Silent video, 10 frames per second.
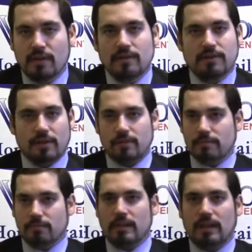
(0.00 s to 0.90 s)
So,
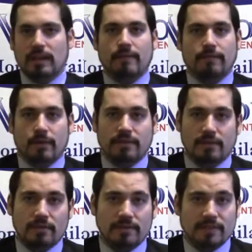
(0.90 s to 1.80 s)
if at first you
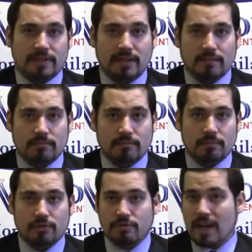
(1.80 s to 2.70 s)
don't succeed,
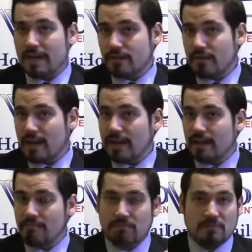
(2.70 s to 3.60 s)
try, try
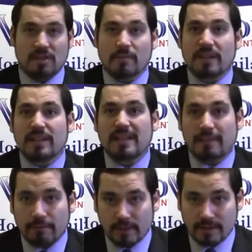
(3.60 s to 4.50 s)
something
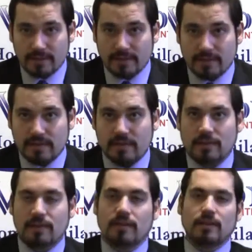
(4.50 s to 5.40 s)
different.
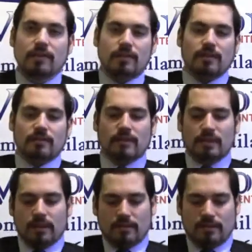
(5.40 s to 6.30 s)
Now,
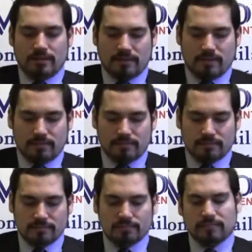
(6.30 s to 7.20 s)
so,
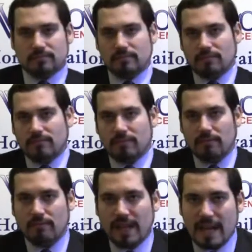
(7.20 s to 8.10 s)

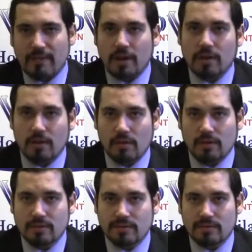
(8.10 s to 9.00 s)
we have our
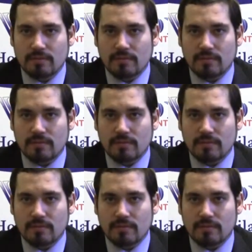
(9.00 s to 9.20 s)
goals.